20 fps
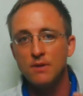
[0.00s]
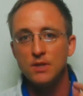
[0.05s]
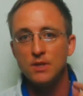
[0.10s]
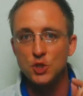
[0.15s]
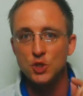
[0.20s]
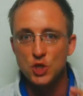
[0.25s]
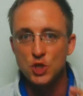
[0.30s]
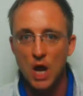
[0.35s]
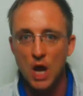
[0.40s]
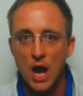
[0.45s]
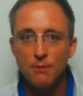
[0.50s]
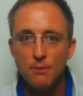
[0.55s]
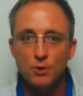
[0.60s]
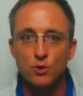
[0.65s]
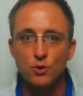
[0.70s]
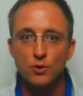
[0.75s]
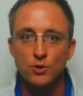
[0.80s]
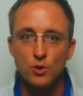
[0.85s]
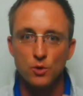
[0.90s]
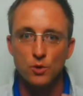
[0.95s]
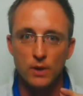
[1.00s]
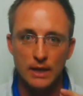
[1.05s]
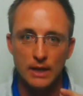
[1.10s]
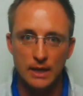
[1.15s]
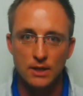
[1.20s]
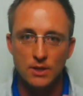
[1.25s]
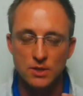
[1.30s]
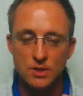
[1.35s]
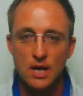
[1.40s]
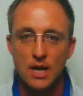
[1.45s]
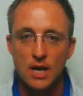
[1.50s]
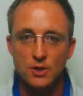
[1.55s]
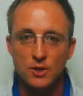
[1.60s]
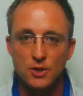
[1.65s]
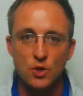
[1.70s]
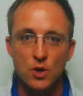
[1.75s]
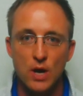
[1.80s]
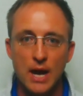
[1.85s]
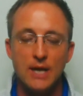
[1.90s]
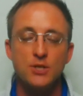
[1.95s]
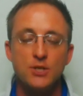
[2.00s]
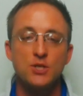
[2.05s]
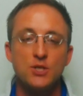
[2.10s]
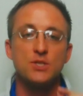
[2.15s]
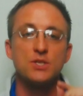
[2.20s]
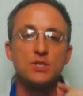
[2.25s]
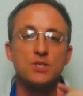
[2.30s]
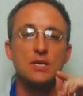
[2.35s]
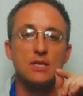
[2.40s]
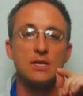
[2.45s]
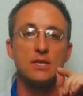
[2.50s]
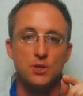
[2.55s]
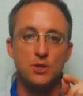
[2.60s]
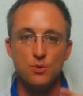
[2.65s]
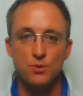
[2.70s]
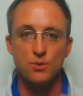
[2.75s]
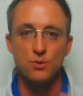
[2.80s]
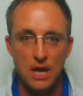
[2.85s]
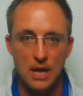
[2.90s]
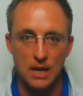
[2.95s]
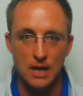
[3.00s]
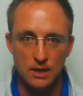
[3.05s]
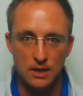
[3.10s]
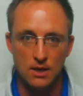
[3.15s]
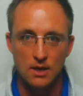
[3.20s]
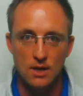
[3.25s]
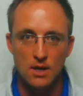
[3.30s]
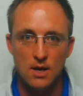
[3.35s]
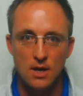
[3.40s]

in the job you're doing inside your agency than you think.